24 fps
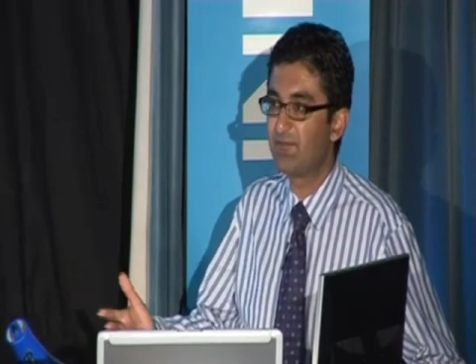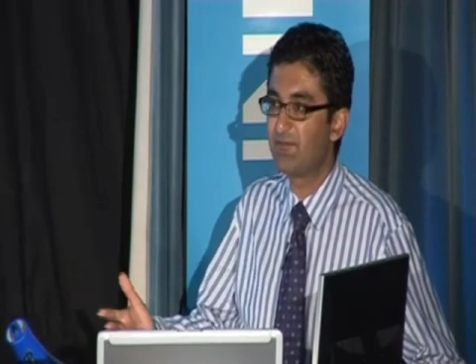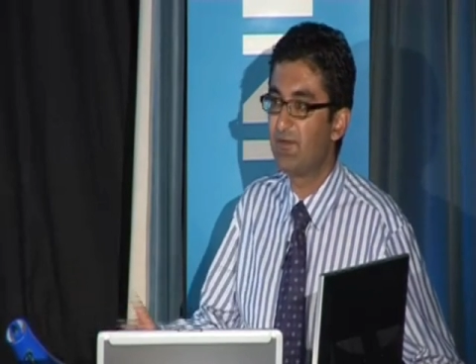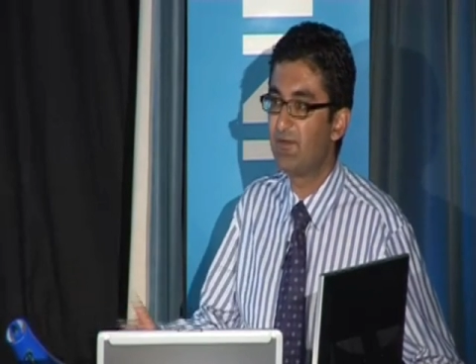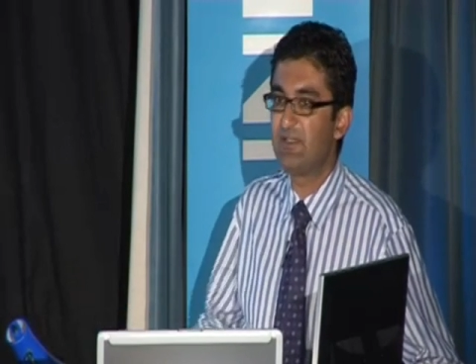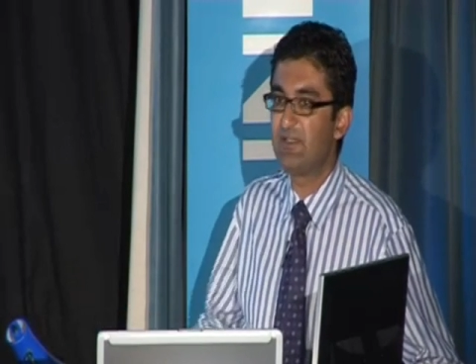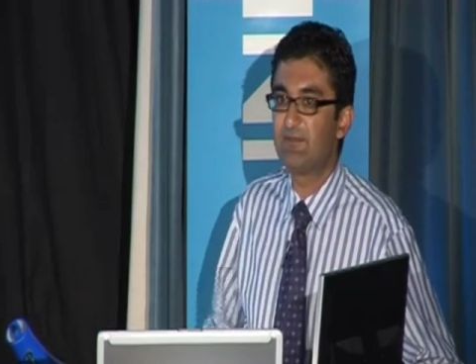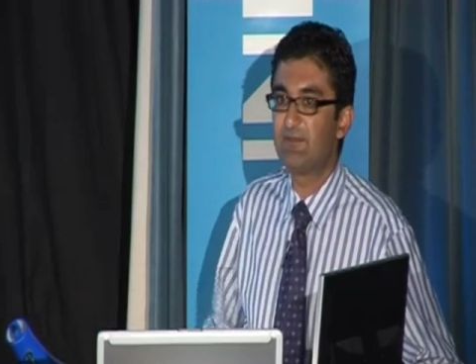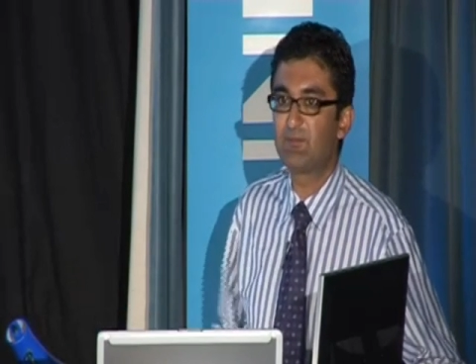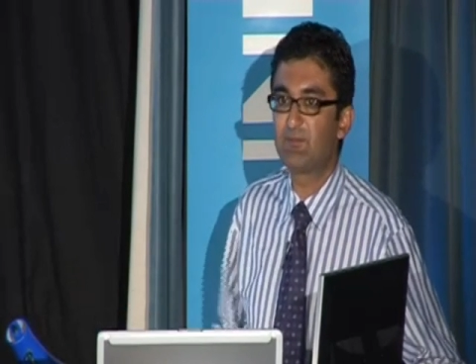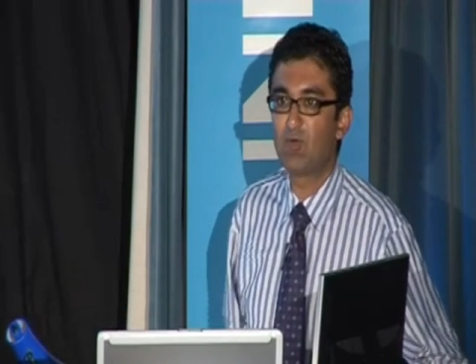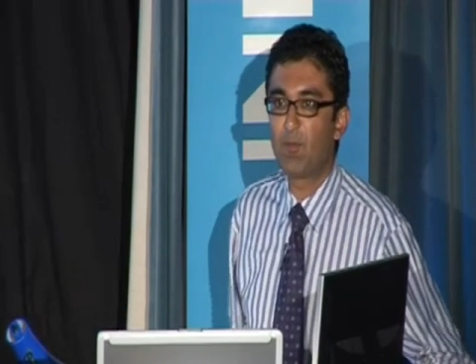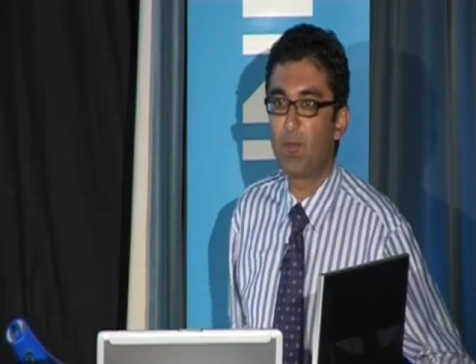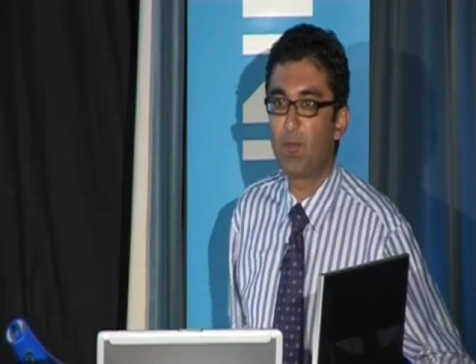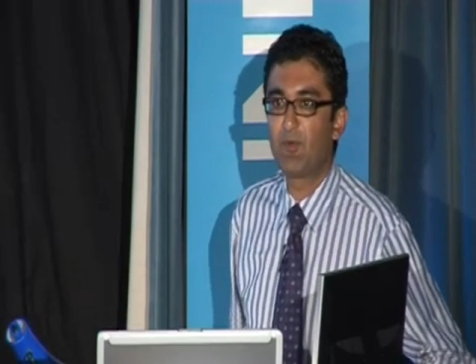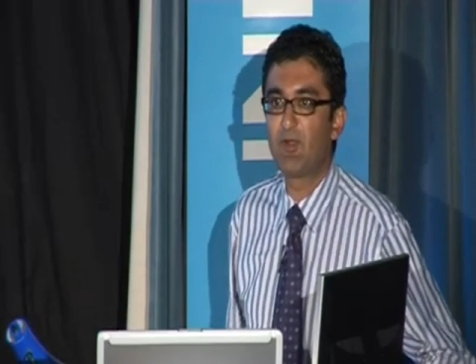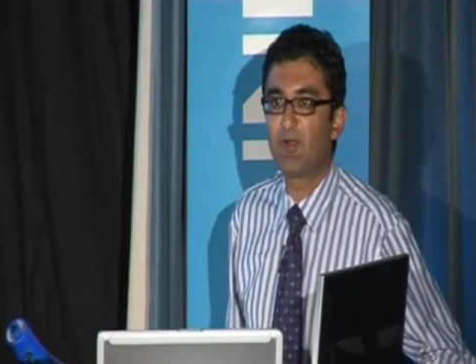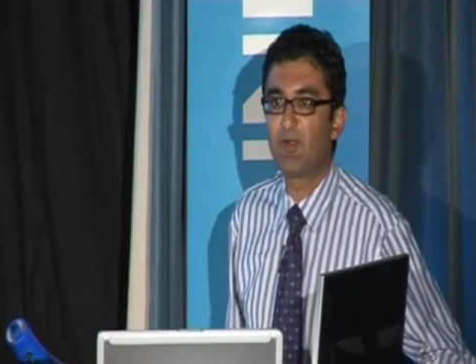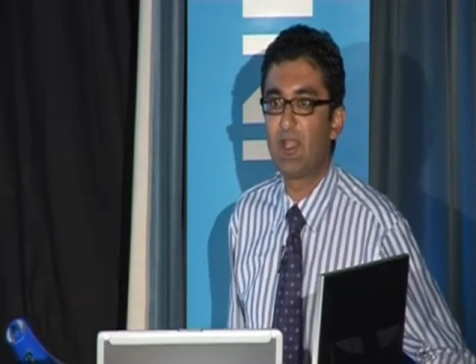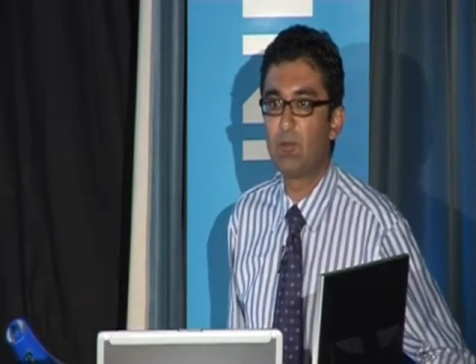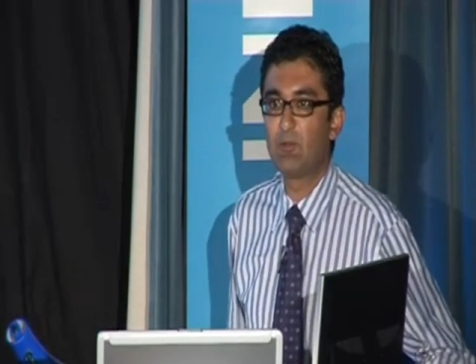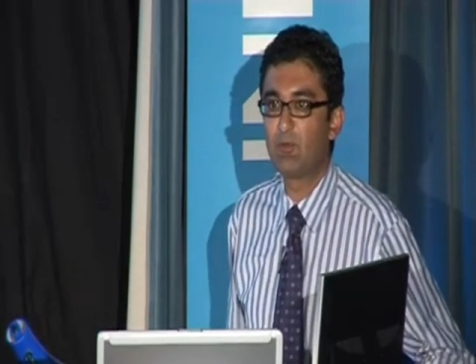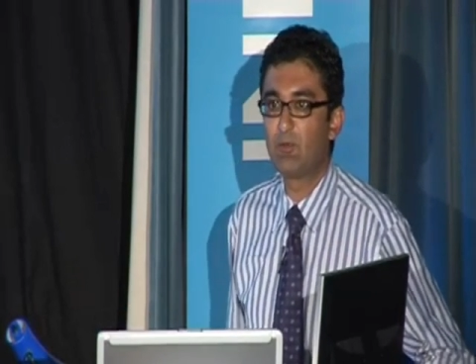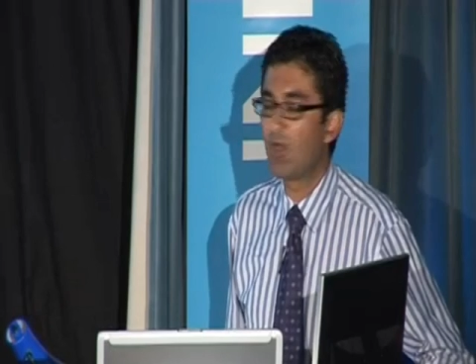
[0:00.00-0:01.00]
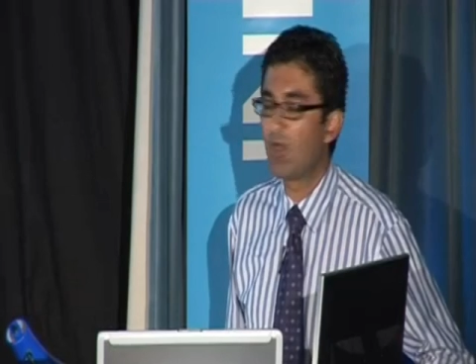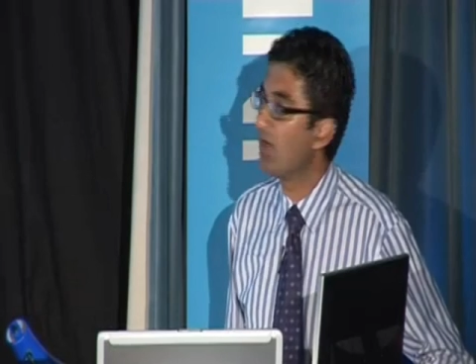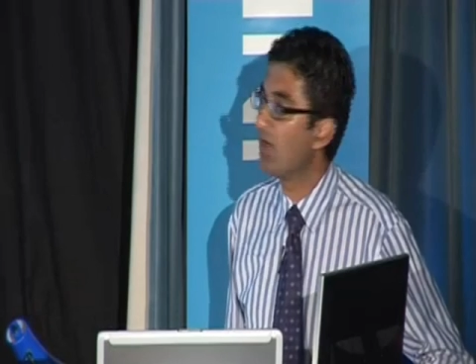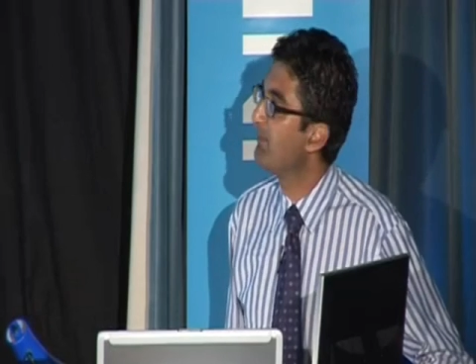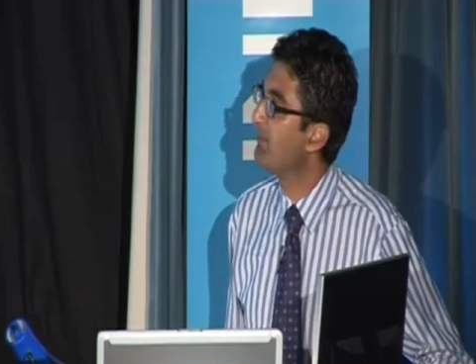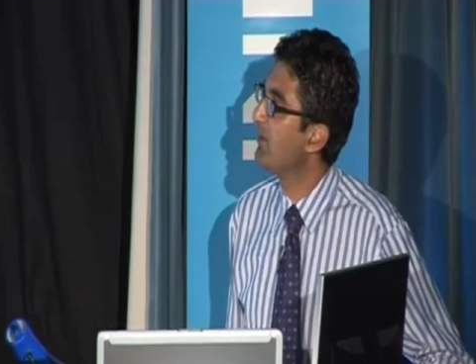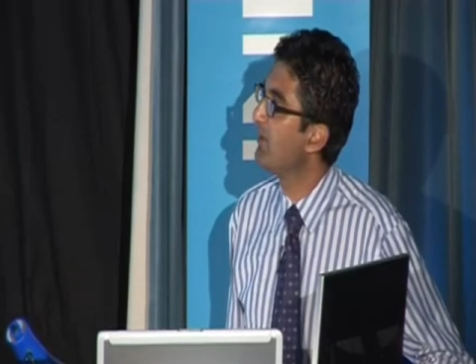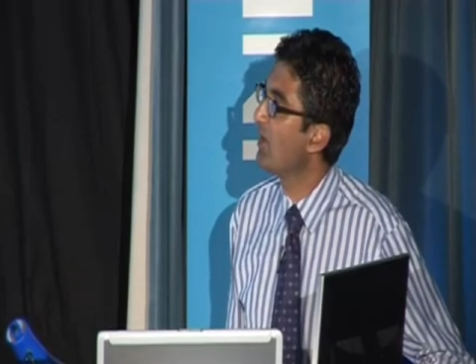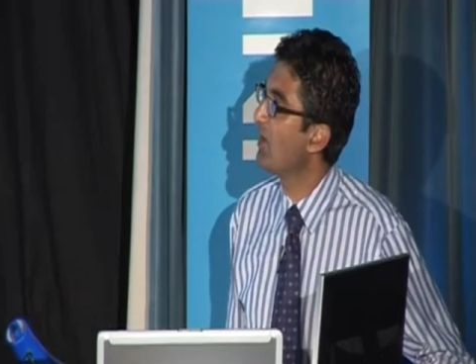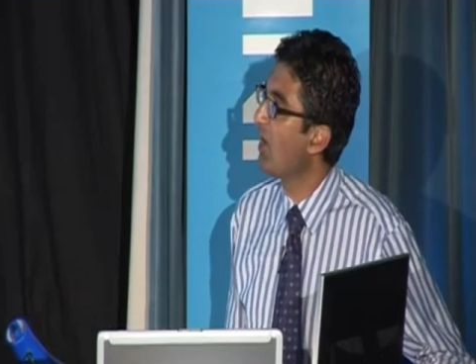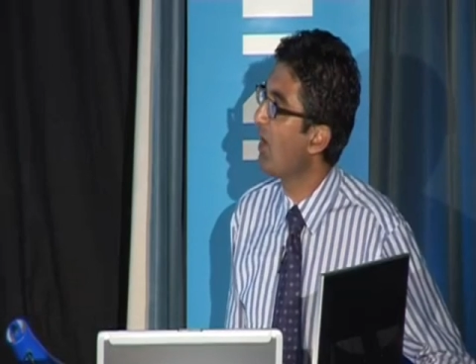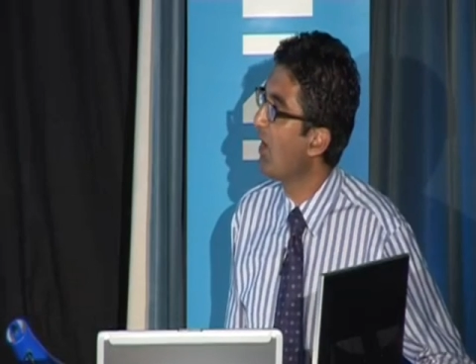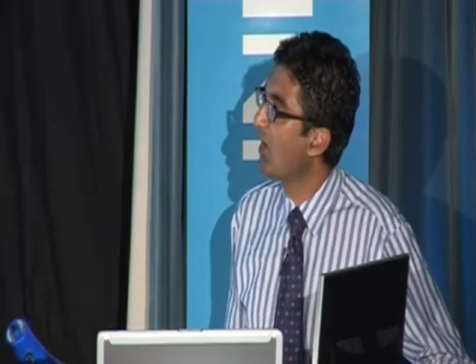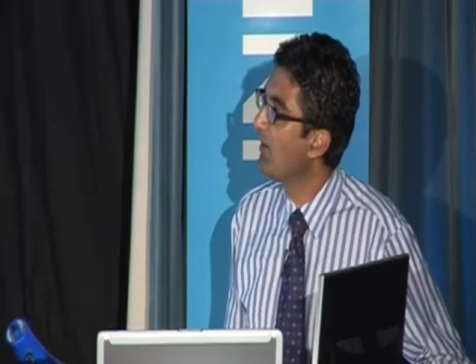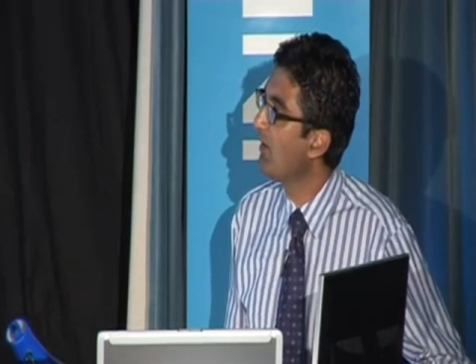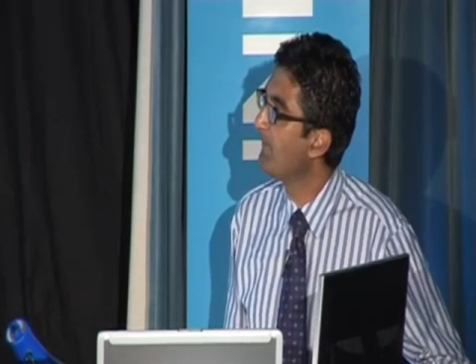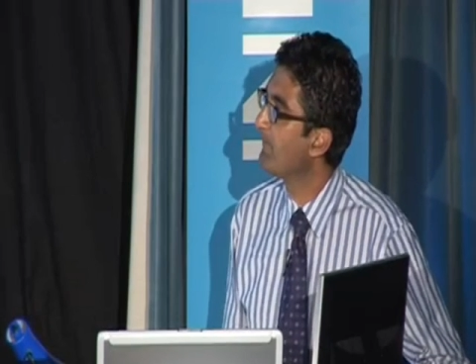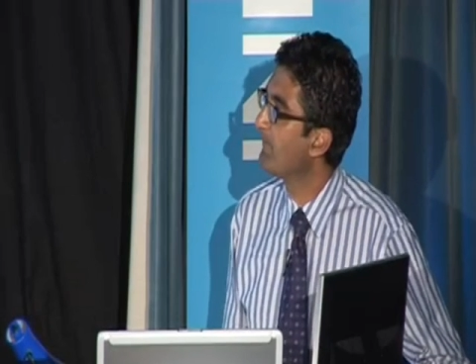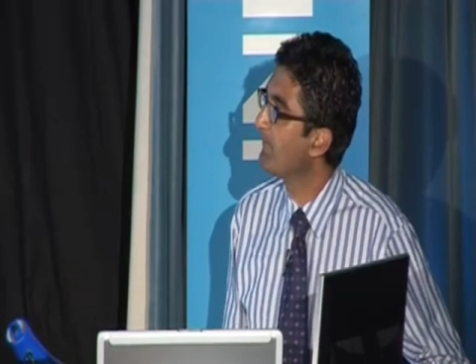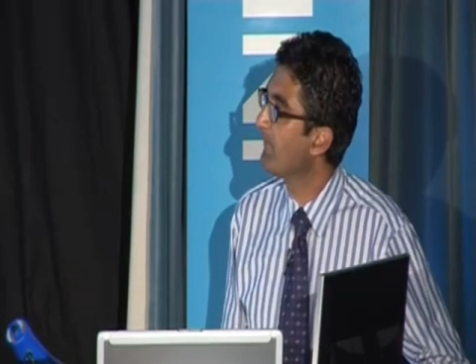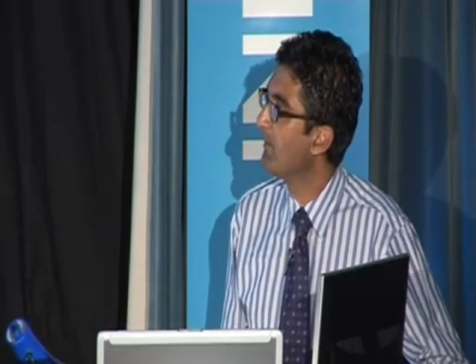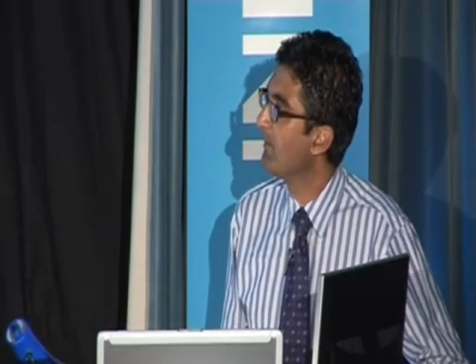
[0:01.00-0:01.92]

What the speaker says: freedom to operate with IPR.